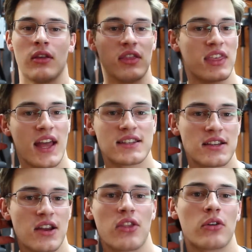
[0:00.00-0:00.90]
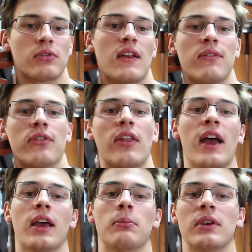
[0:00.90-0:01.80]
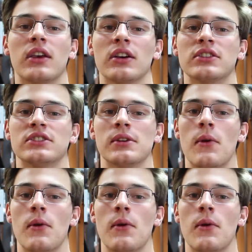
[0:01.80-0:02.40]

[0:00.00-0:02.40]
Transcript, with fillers: that's another red flag, because